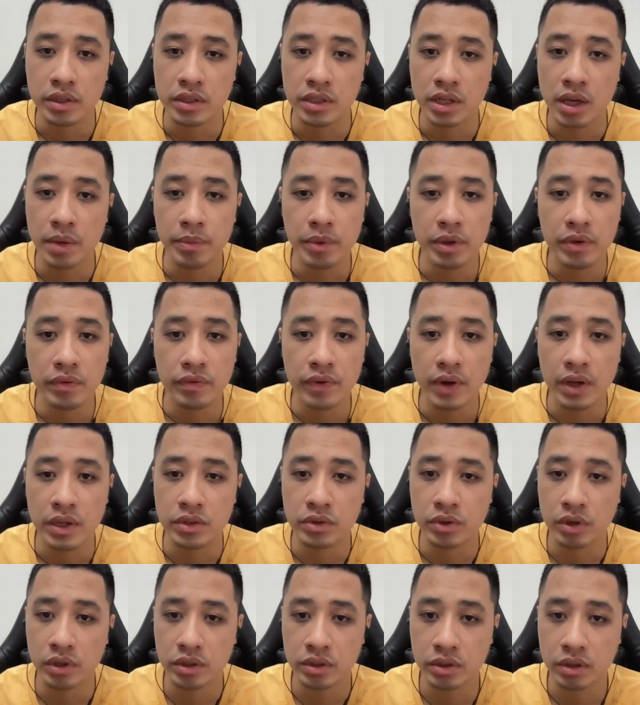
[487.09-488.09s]
some
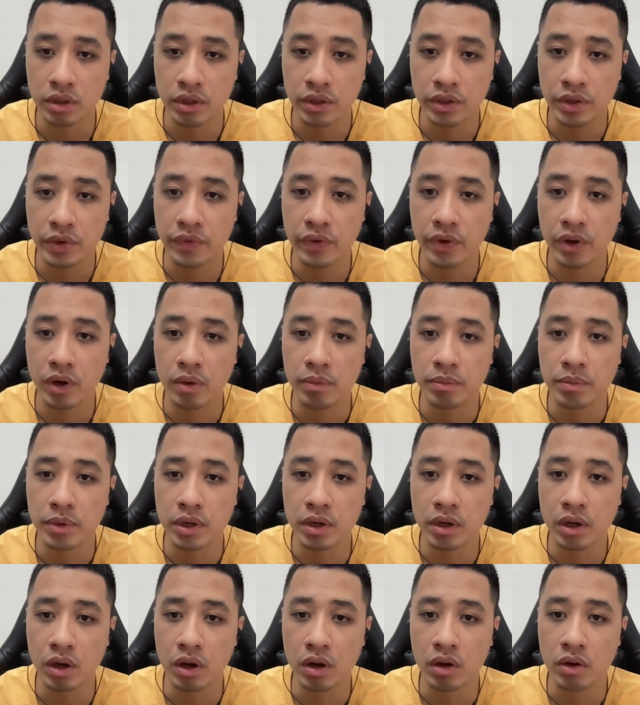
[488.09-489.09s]
infrastructure development